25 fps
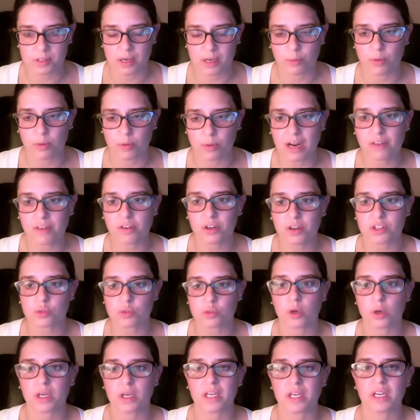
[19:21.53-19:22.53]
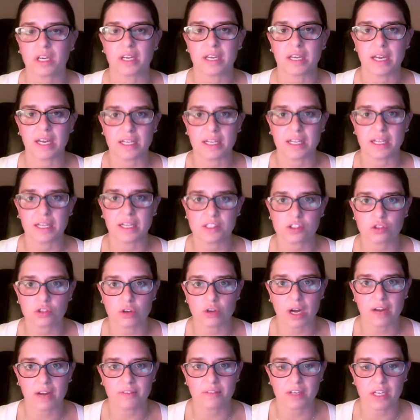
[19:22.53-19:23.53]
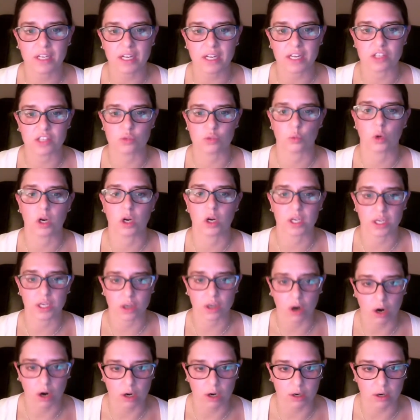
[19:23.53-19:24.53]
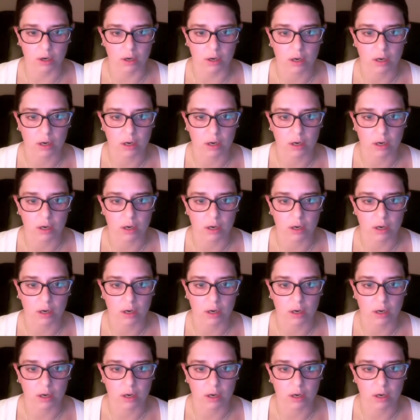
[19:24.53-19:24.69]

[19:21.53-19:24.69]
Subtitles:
And whenever it's working against gravity, it's working harder.